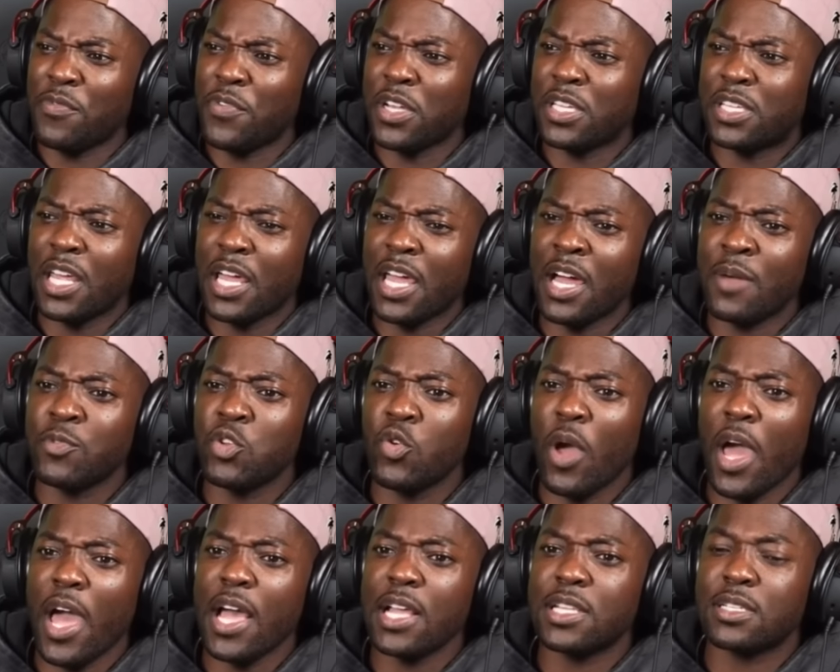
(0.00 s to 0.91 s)
give a damn.
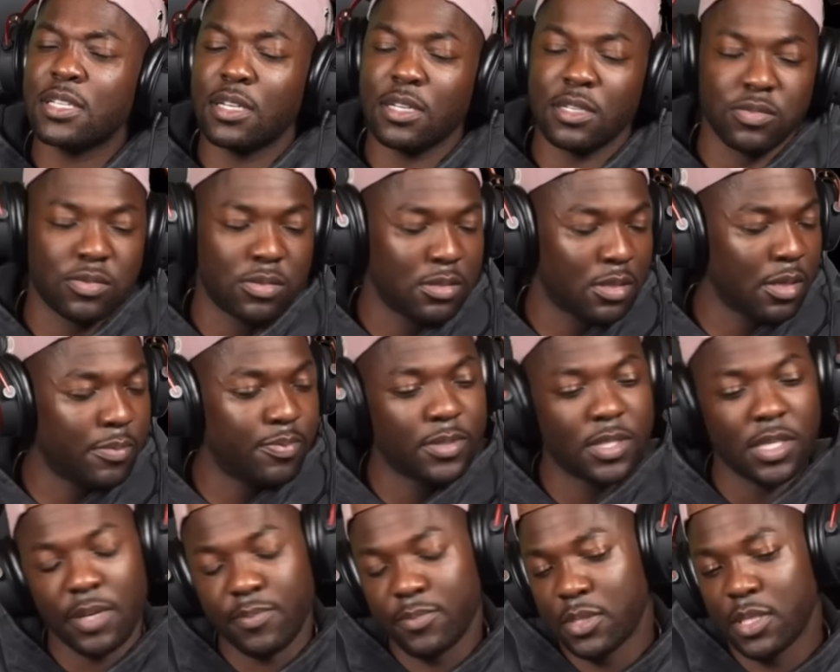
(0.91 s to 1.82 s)
You had.
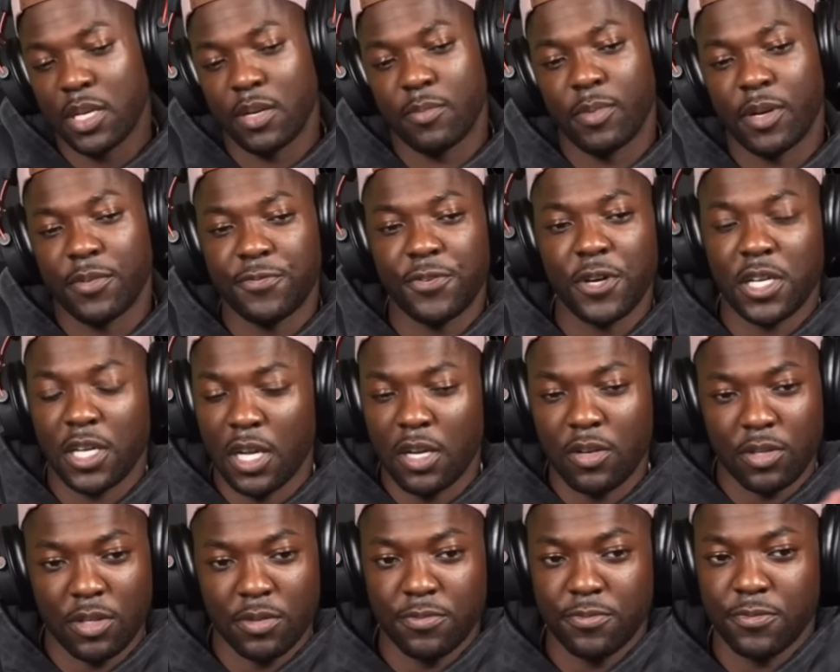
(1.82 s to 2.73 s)
I'm, I'm never mind. Fuck it. I
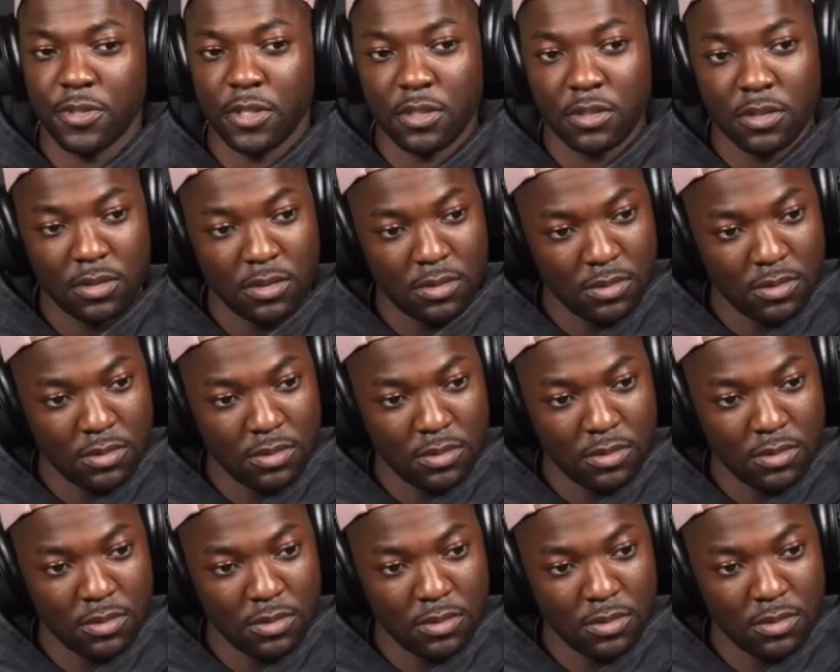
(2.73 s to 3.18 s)
don't give a fuck.